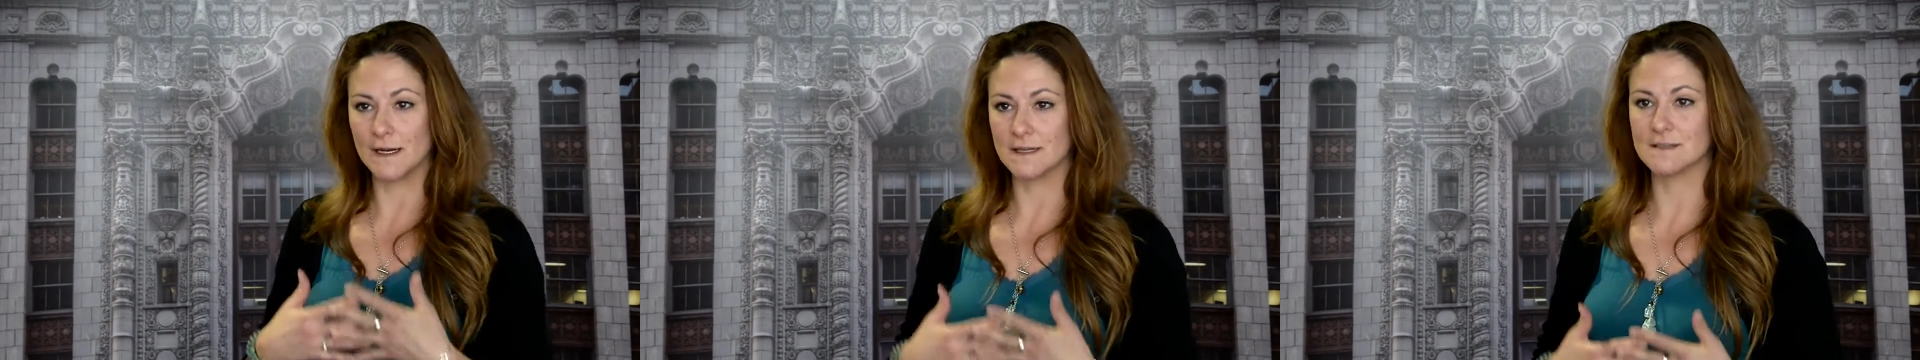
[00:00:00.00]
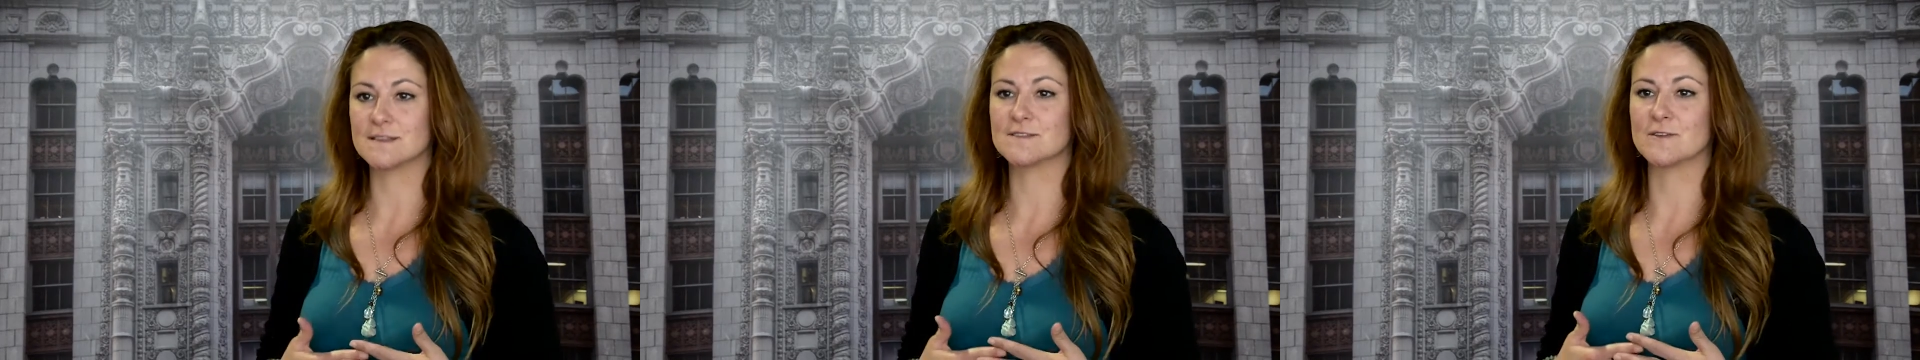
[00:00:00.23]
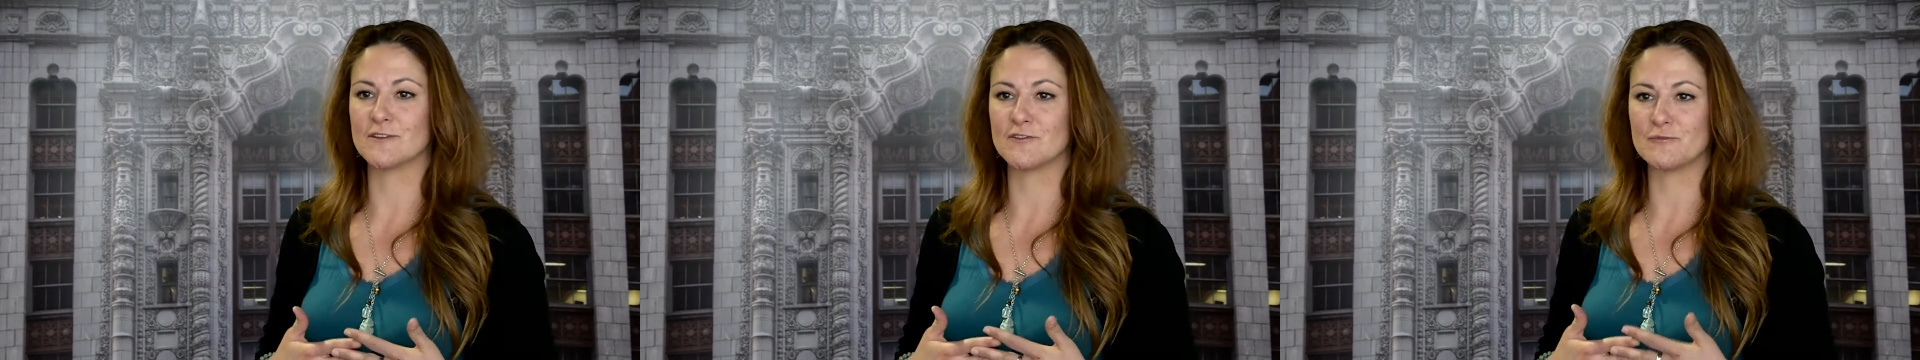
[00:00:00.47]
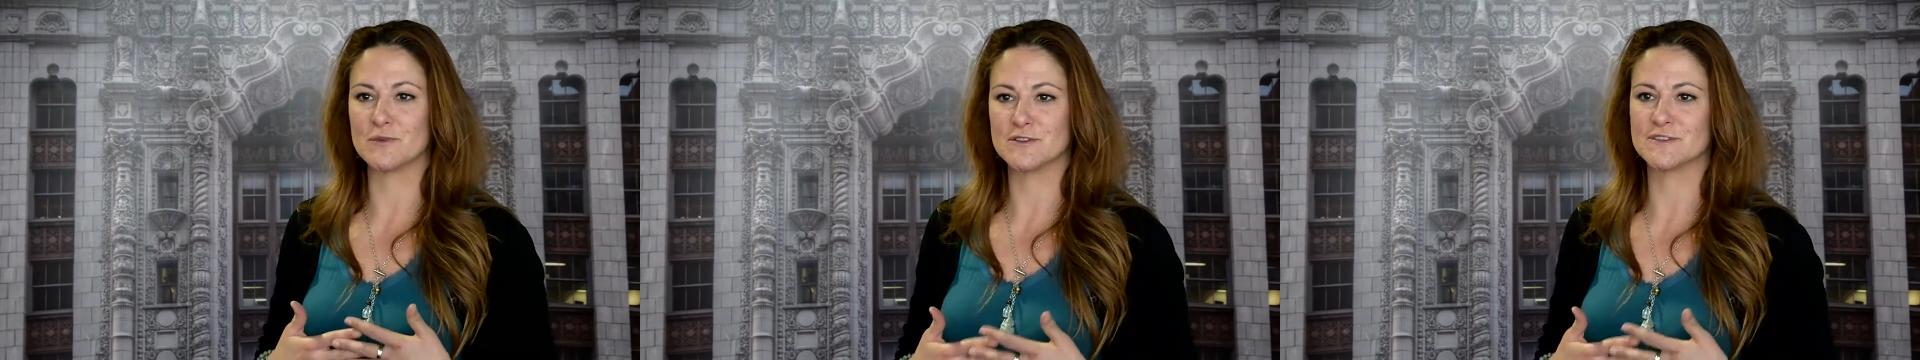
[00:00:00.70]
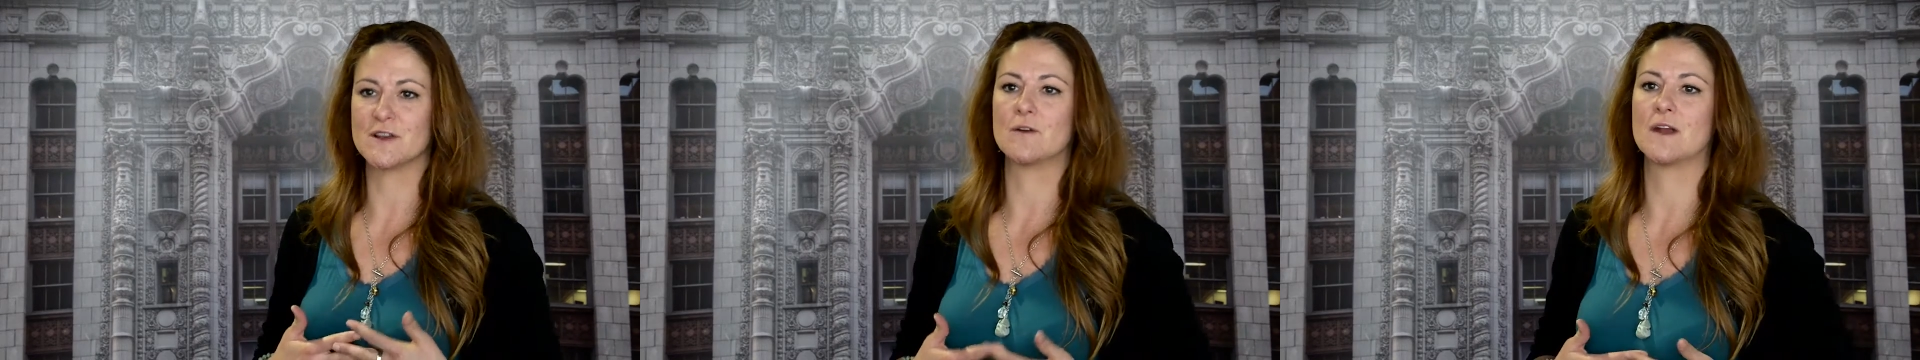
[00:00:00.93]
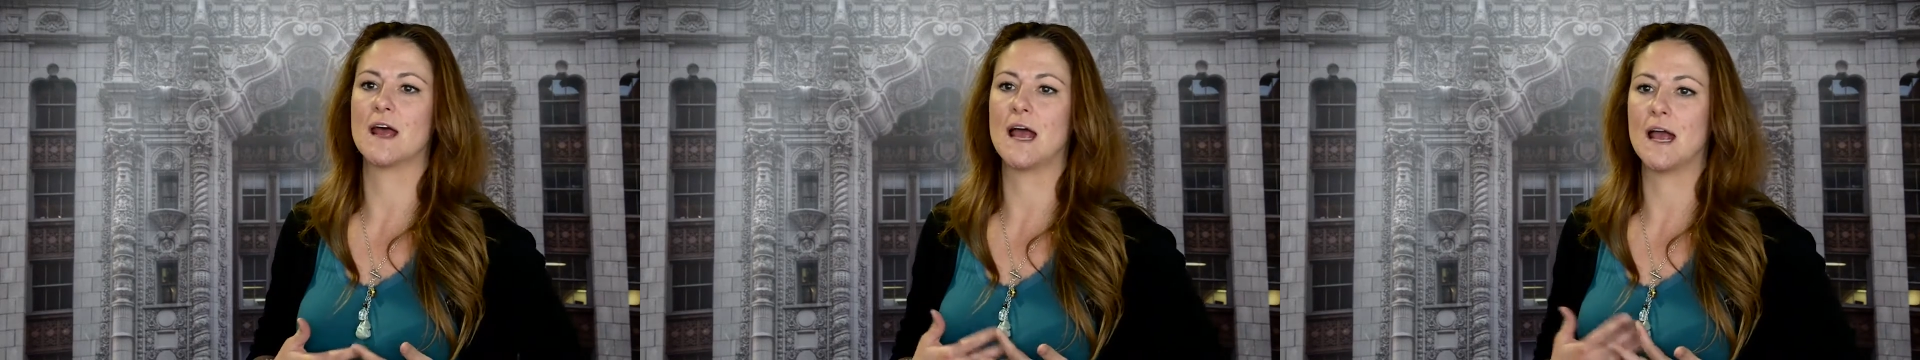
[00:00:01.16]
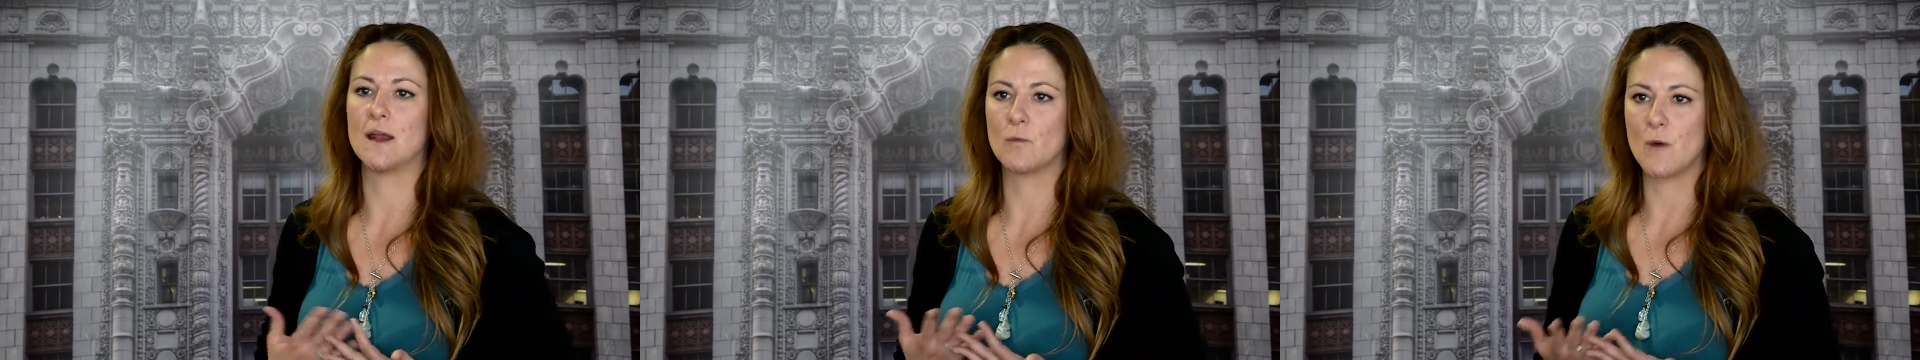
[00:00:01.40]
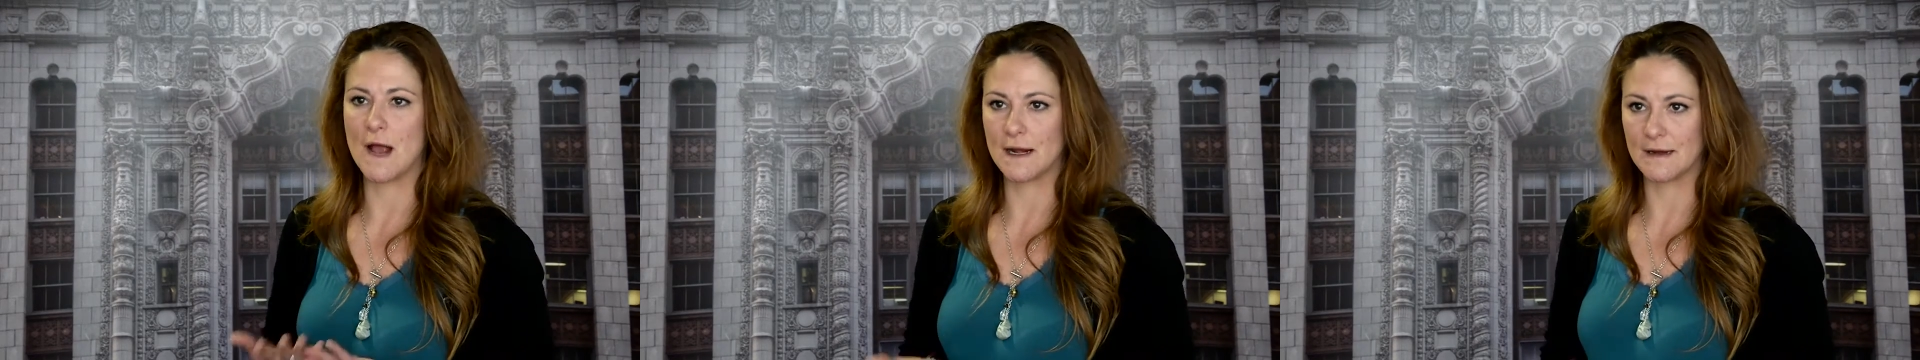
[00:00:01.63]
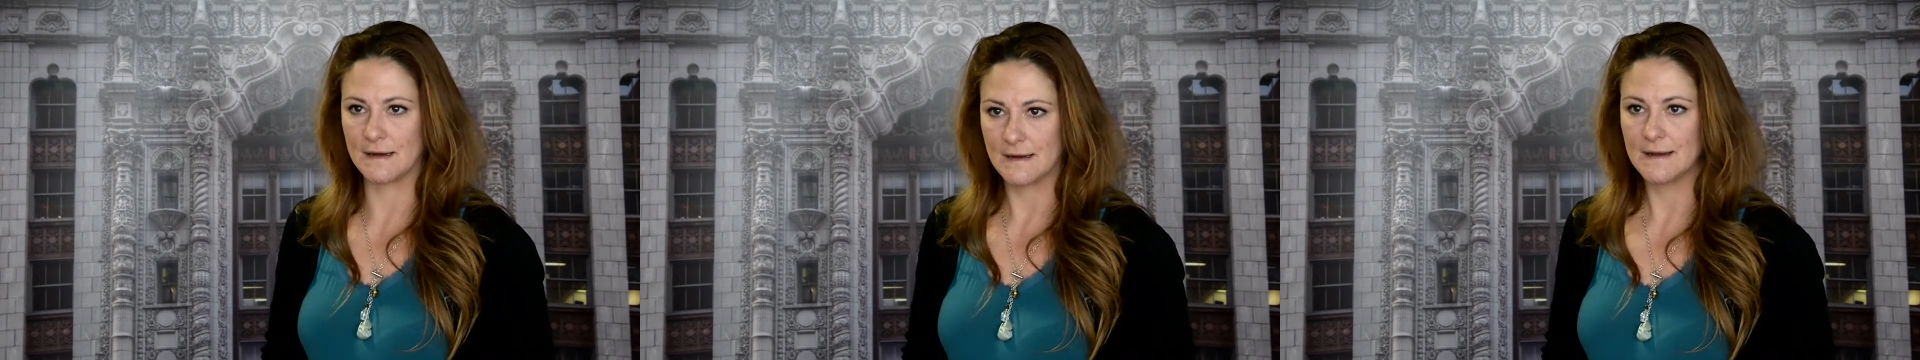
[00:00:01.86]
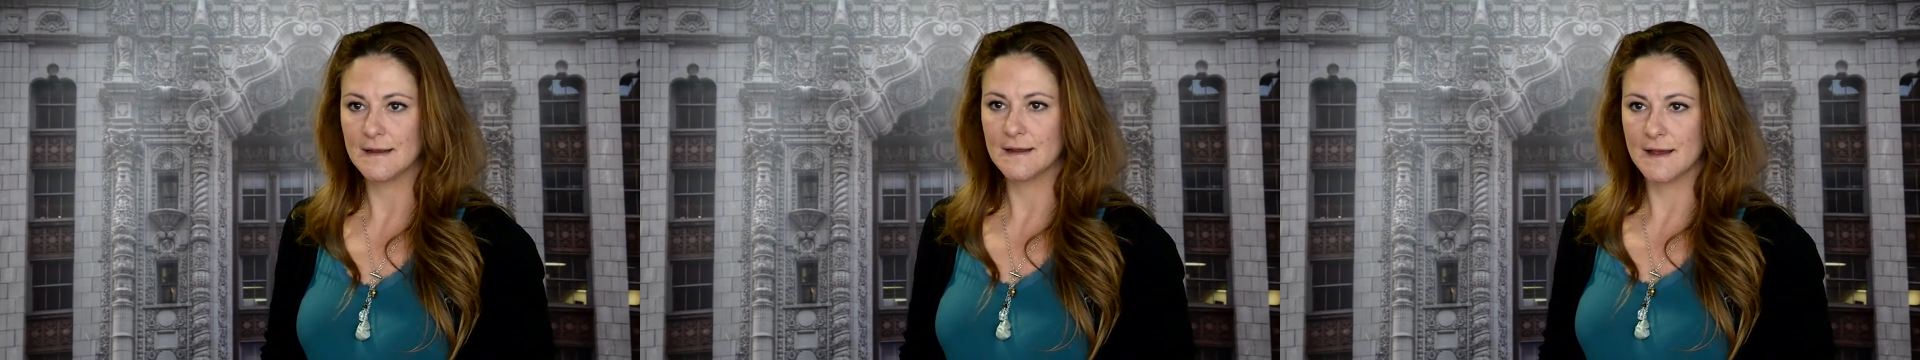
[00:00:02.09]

it's sort of persona and when